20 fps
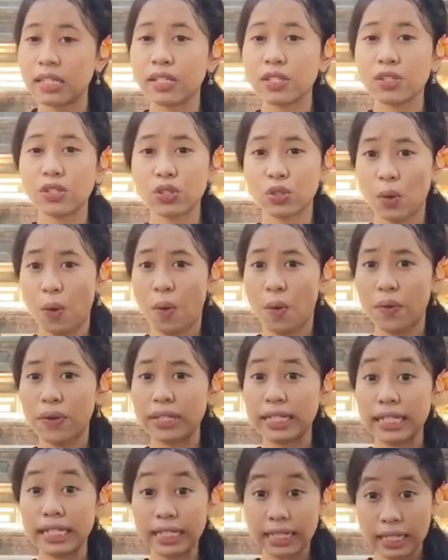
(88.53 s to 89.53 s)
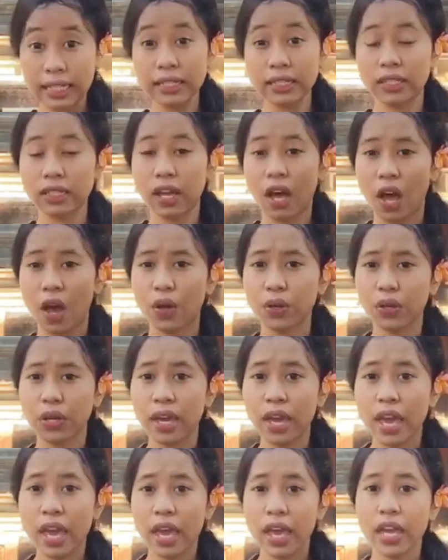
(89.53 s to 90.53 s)
So the king thought
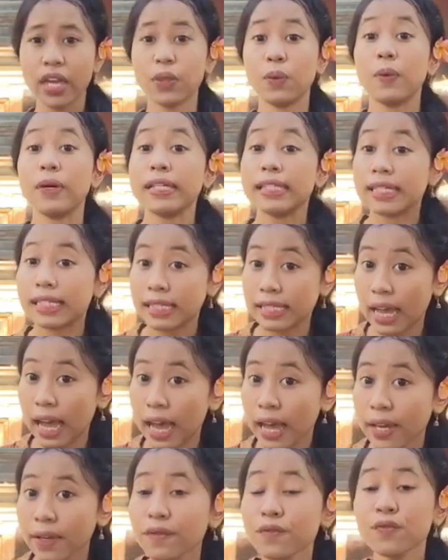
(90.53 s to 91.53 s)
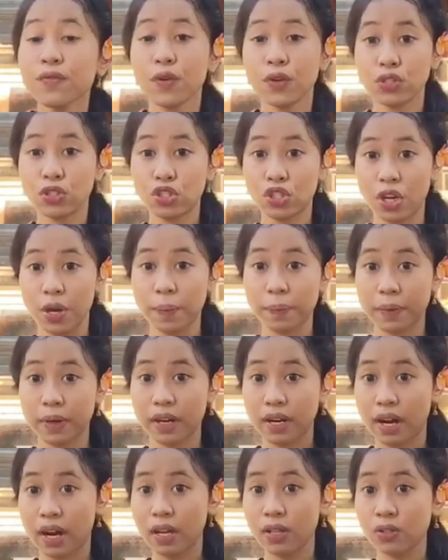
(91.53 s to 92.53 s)
it was time for
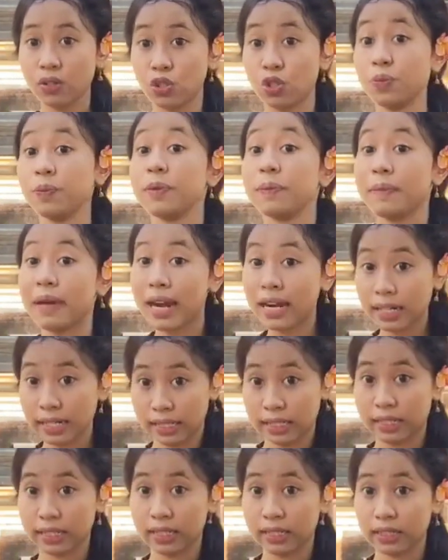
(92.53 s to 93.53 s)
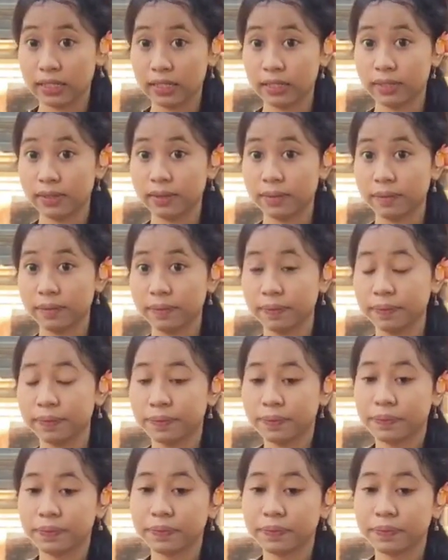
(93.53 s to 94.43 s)
Jayaprana to be married.